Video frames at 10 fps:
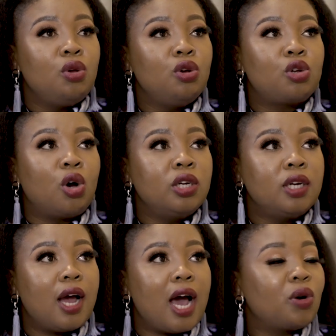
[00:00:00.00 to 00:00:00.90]
I
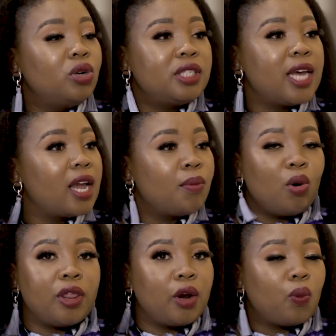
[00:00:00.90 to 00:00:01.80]
don't take
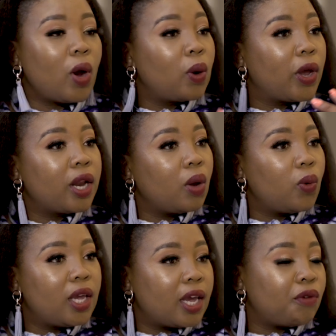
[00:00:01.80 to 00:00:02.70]
more than one wedding a
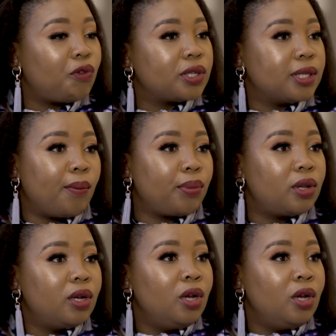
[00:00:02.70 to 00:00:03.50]
weekend, for example,